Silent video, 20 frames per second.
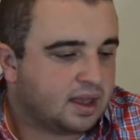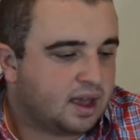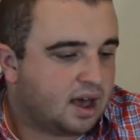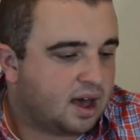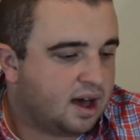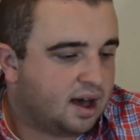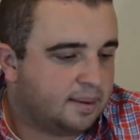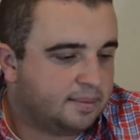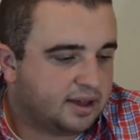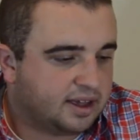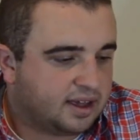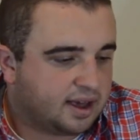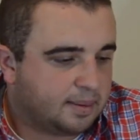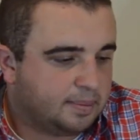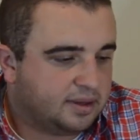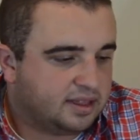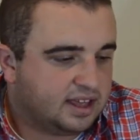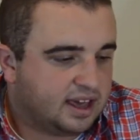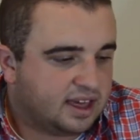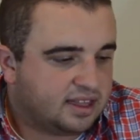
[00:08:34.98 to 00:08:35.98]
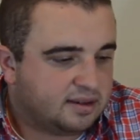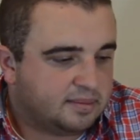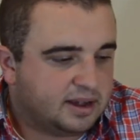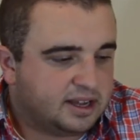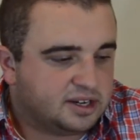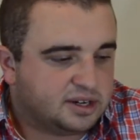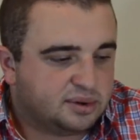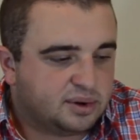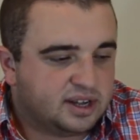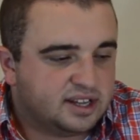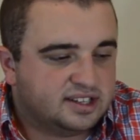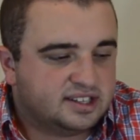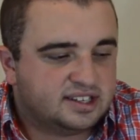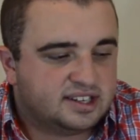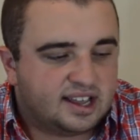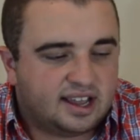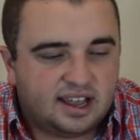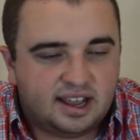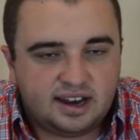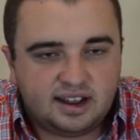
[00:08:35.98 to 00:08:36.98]
A couple of the other major
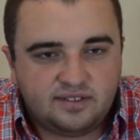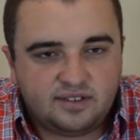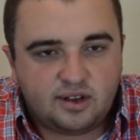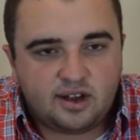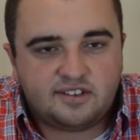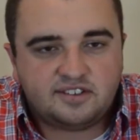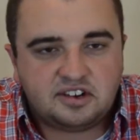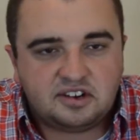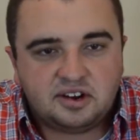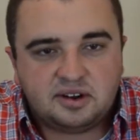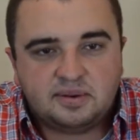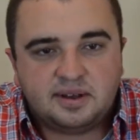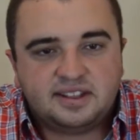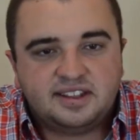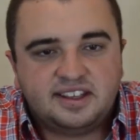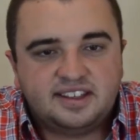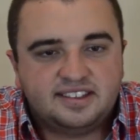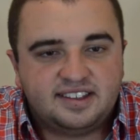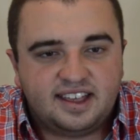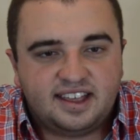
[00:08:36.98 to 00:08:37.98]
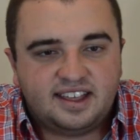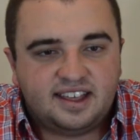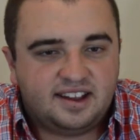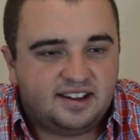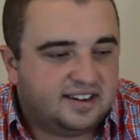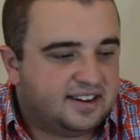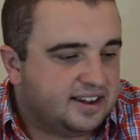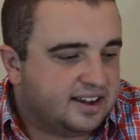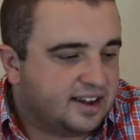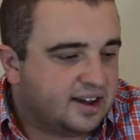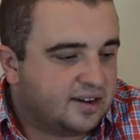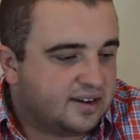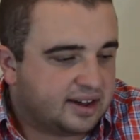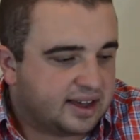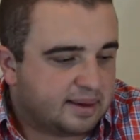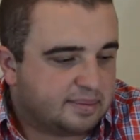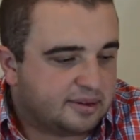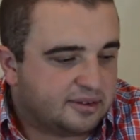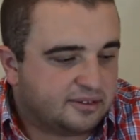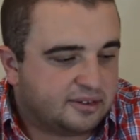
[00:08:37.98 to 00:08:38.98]
ones, and if you haven't heard about these, here you go, a
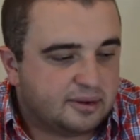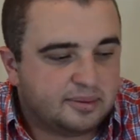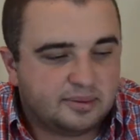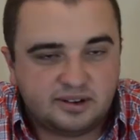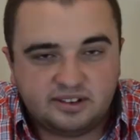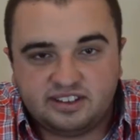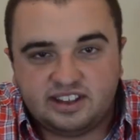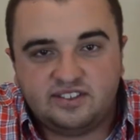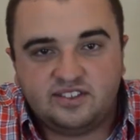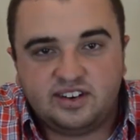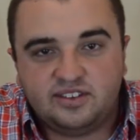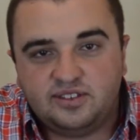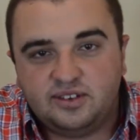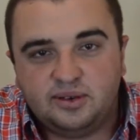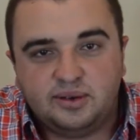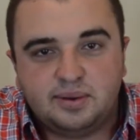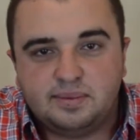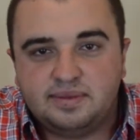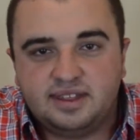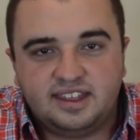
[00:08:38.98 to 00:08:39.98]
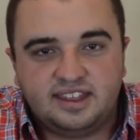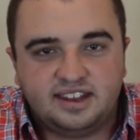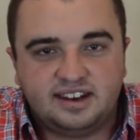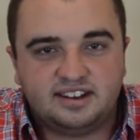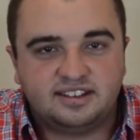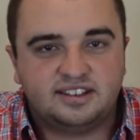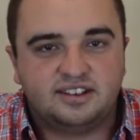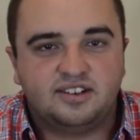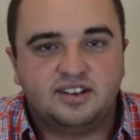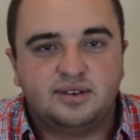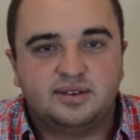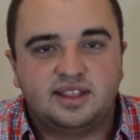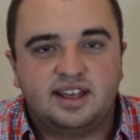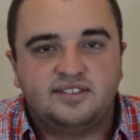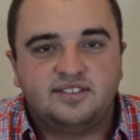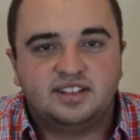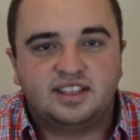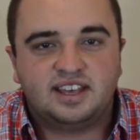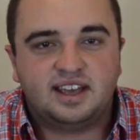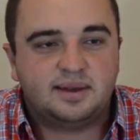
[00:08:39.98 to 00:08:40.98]
couple of rumors, even if you completely disagree with
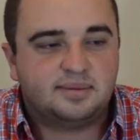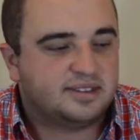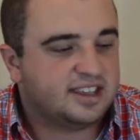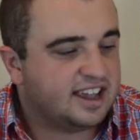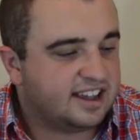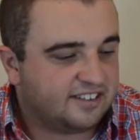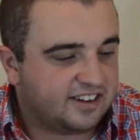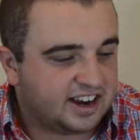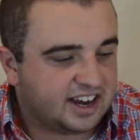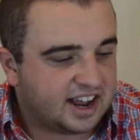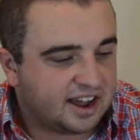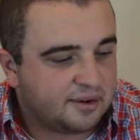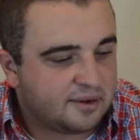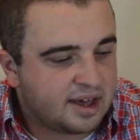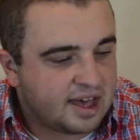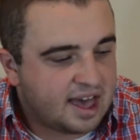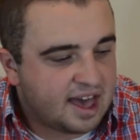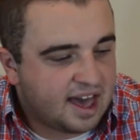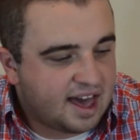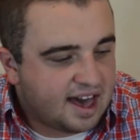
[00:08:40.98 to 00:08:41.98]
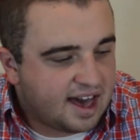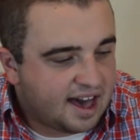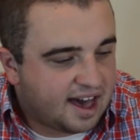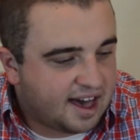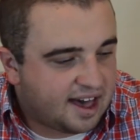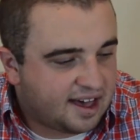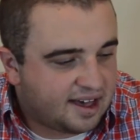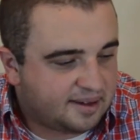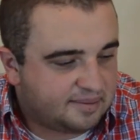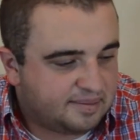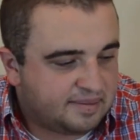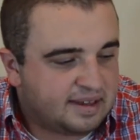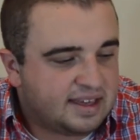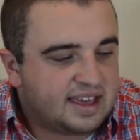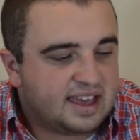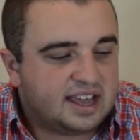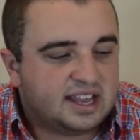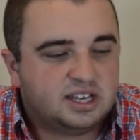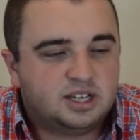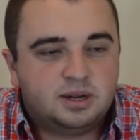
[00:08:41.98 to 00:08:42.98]
everything I'm saying right now.
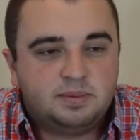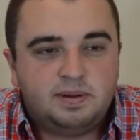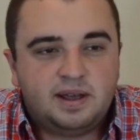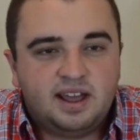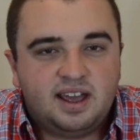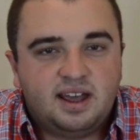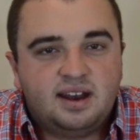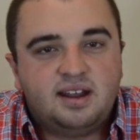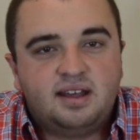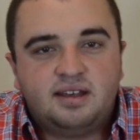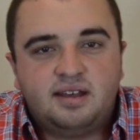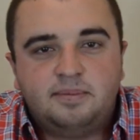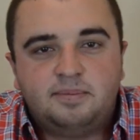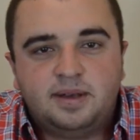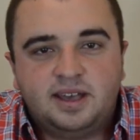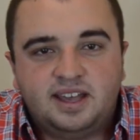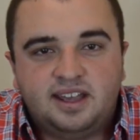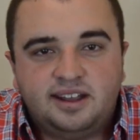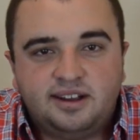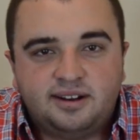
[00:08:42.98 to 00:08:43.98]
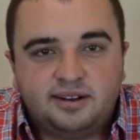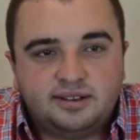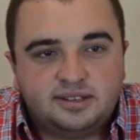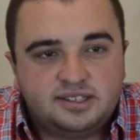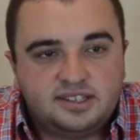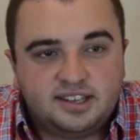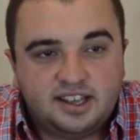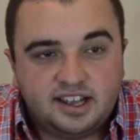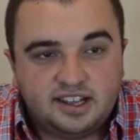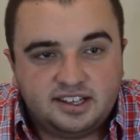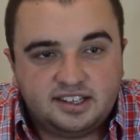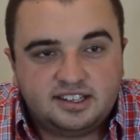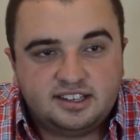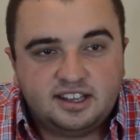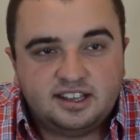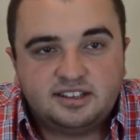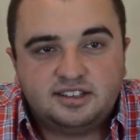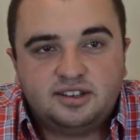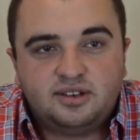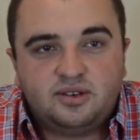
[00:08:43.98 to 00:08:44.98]
In Japan, a Big Hero 6
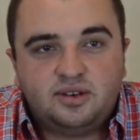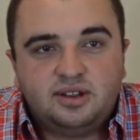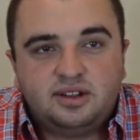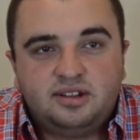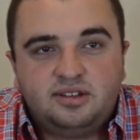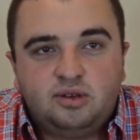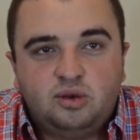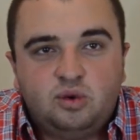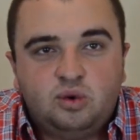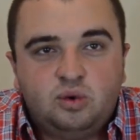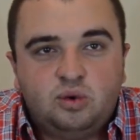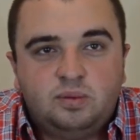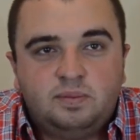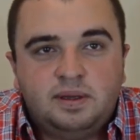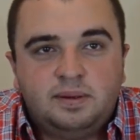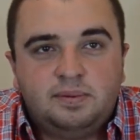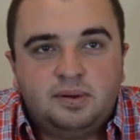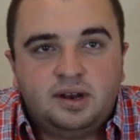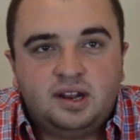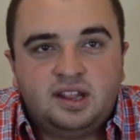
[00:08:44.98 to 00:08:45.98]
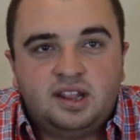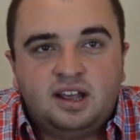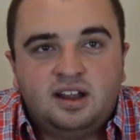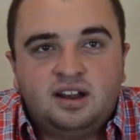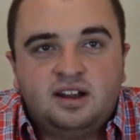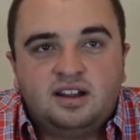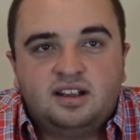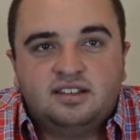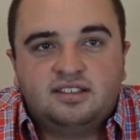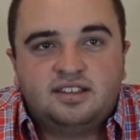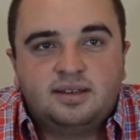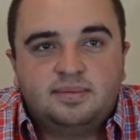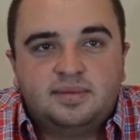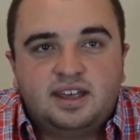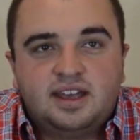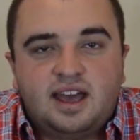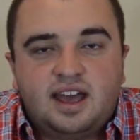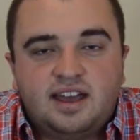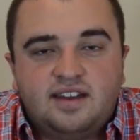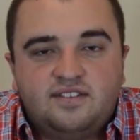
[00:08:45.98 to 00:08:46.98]
is going to be put in there, is
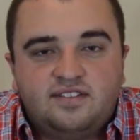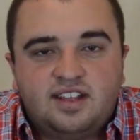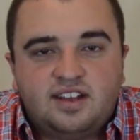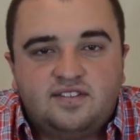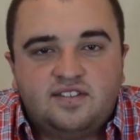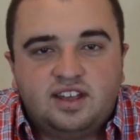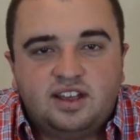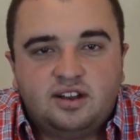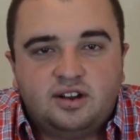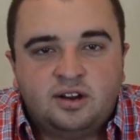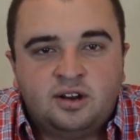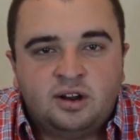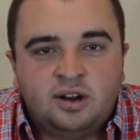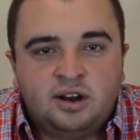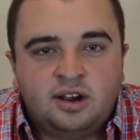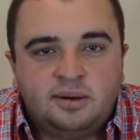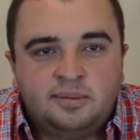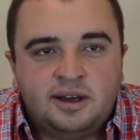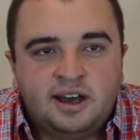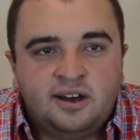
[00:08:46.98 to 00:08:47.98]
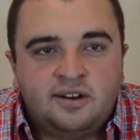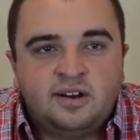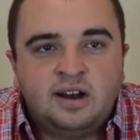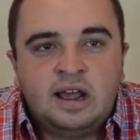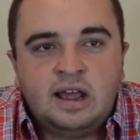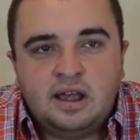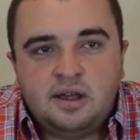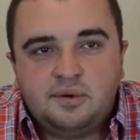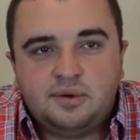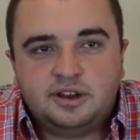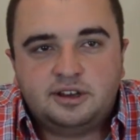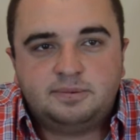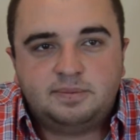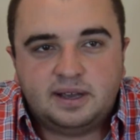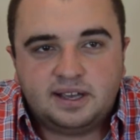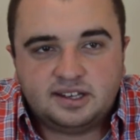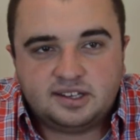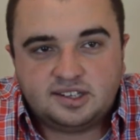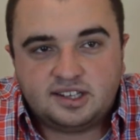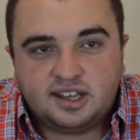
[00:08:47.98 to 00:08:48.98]
something I've definitely heard about, which
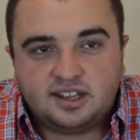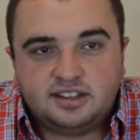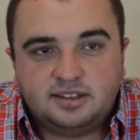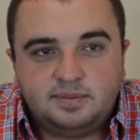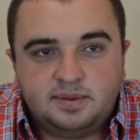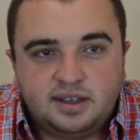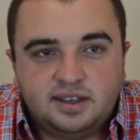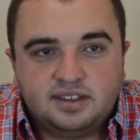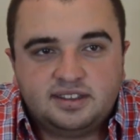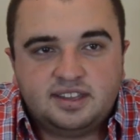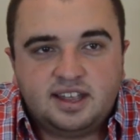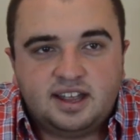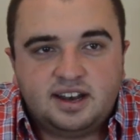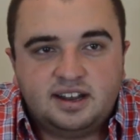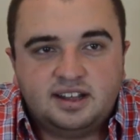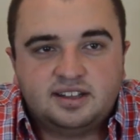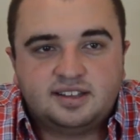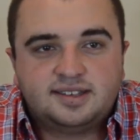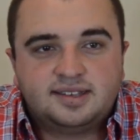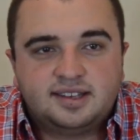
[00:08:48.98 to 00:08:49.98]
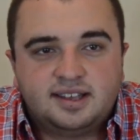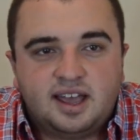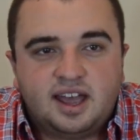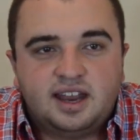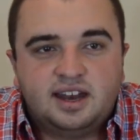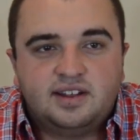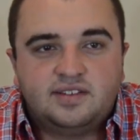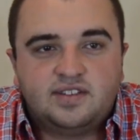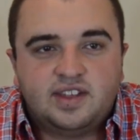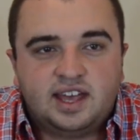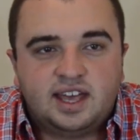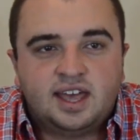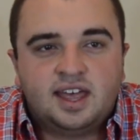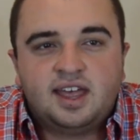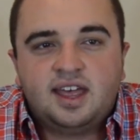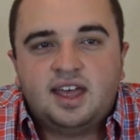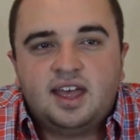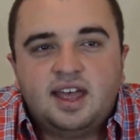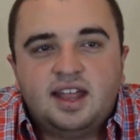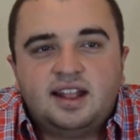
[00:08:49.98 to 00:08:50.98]
makes sense because that is kind of like,
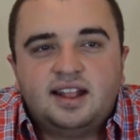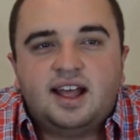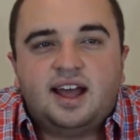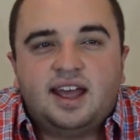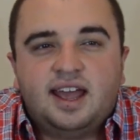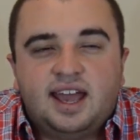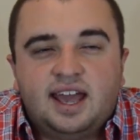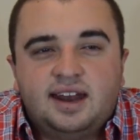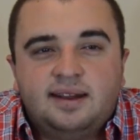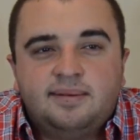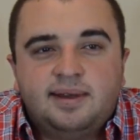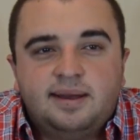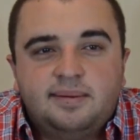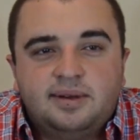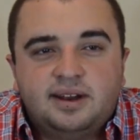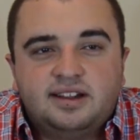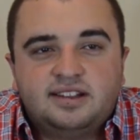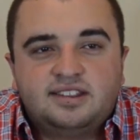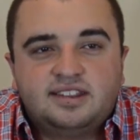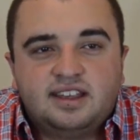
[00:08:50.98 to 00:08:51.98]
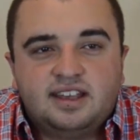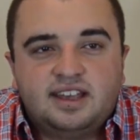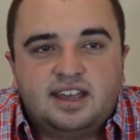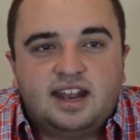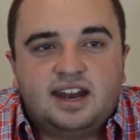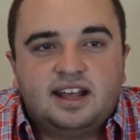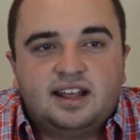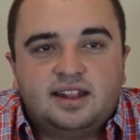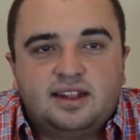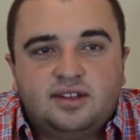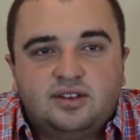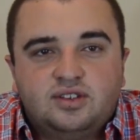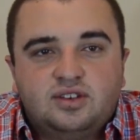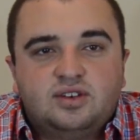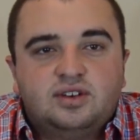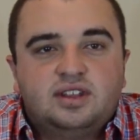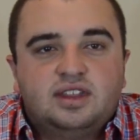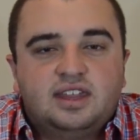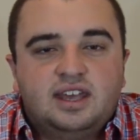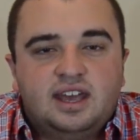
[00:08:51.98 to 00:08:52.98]
not anime, but it's like getting
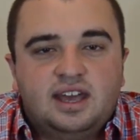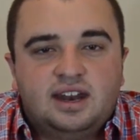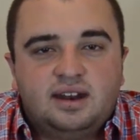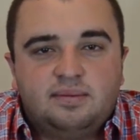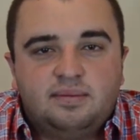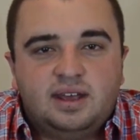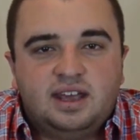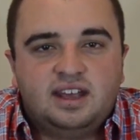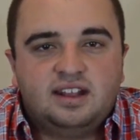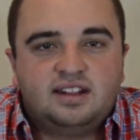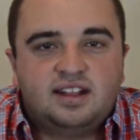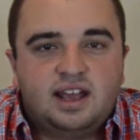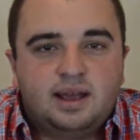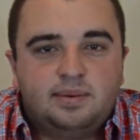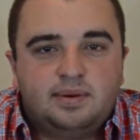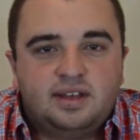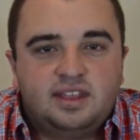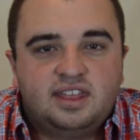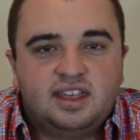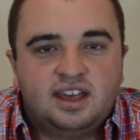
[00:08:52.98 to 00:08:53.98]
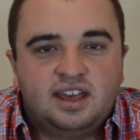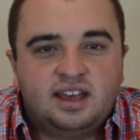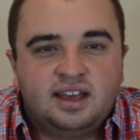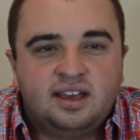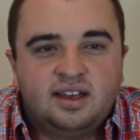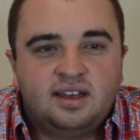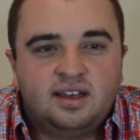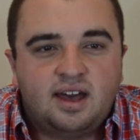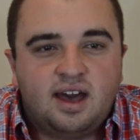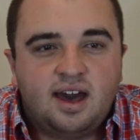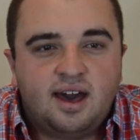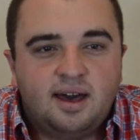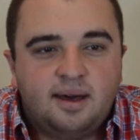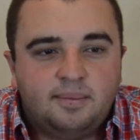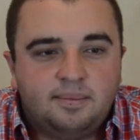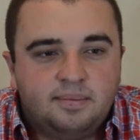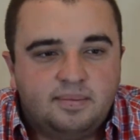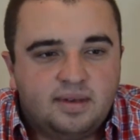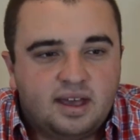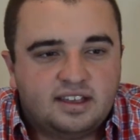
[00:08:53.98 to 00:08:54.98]
closer to the anime type of thing,
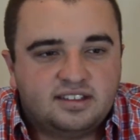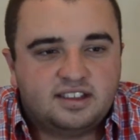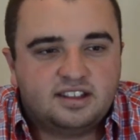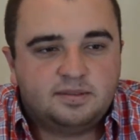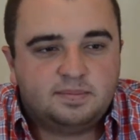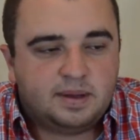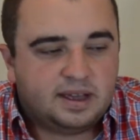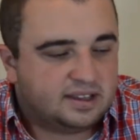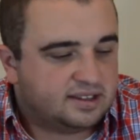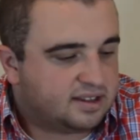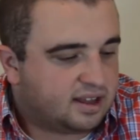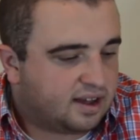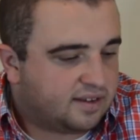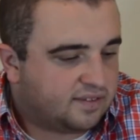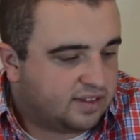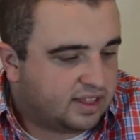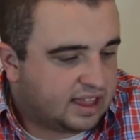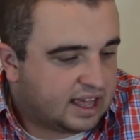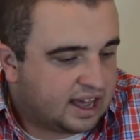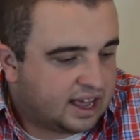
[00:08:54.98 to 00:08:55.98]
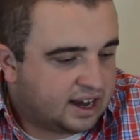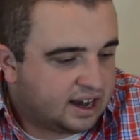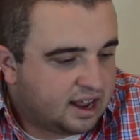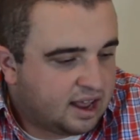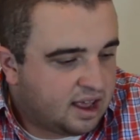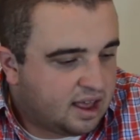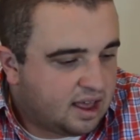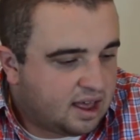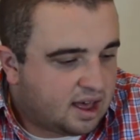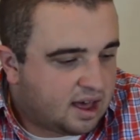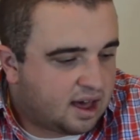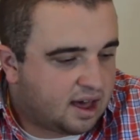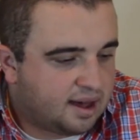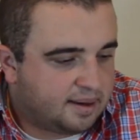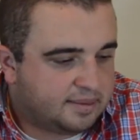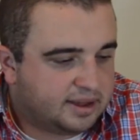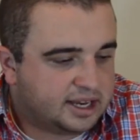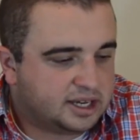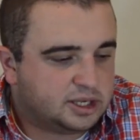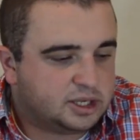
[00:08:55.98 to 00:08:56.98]
as it's based off of that.
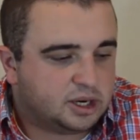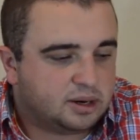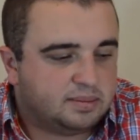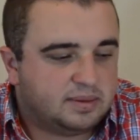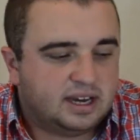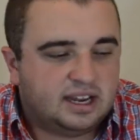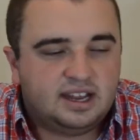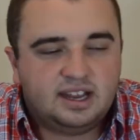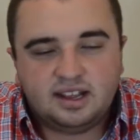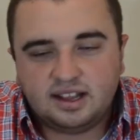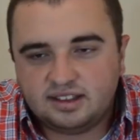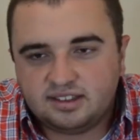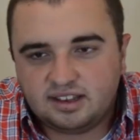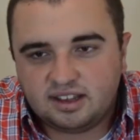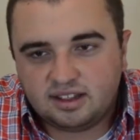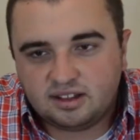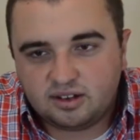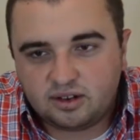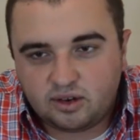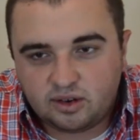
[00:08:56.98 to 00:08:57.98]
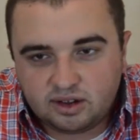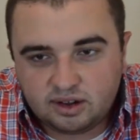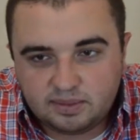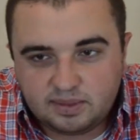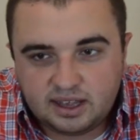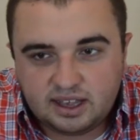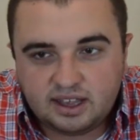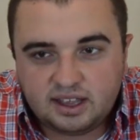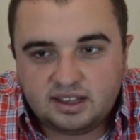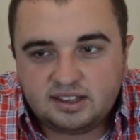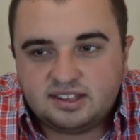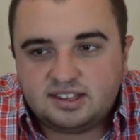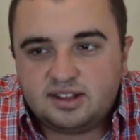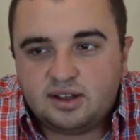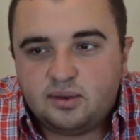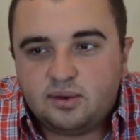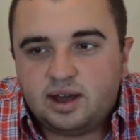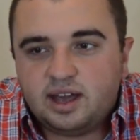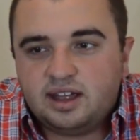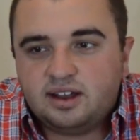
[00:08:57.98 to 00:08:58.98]
In Germany, it's either going to be
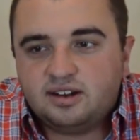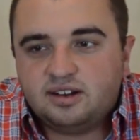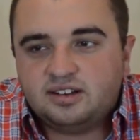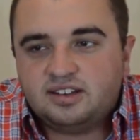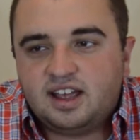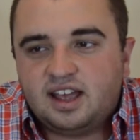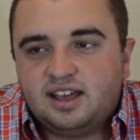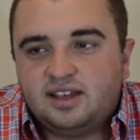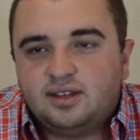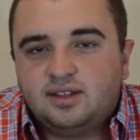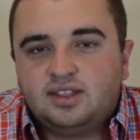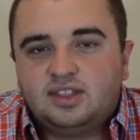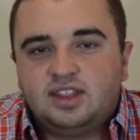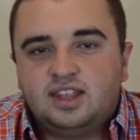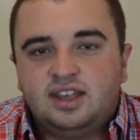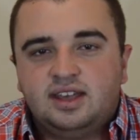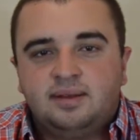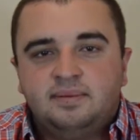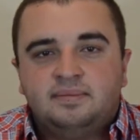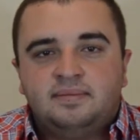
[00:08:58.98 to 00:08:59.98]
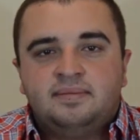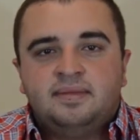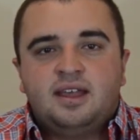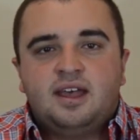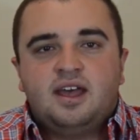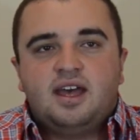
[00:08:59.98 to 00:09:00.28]
Snow White or Tangled theme.